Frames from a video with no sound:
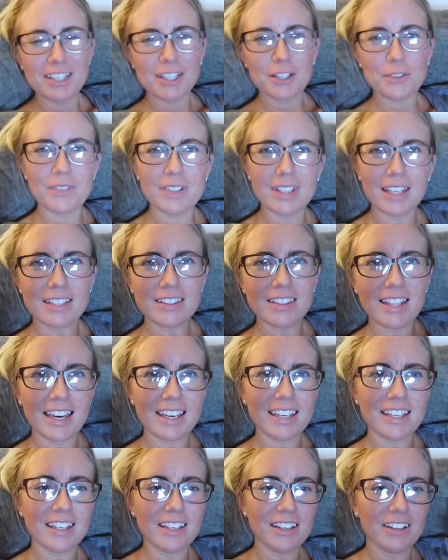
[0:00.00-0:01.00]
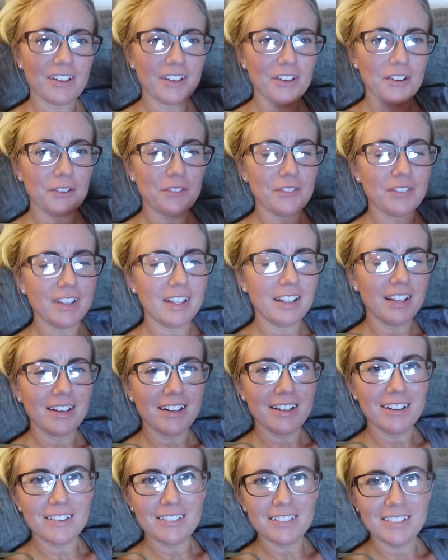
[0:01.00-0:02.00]
That'd be like liking your own
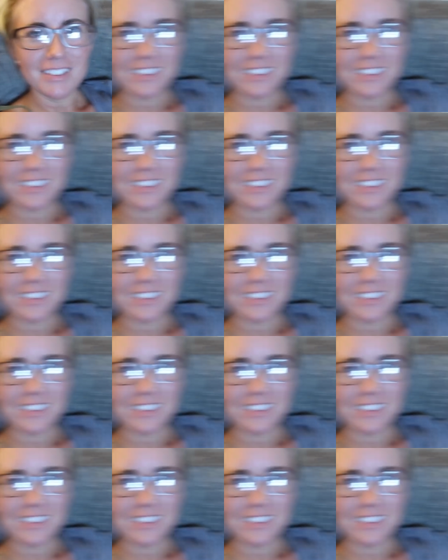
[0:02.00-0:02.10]
video.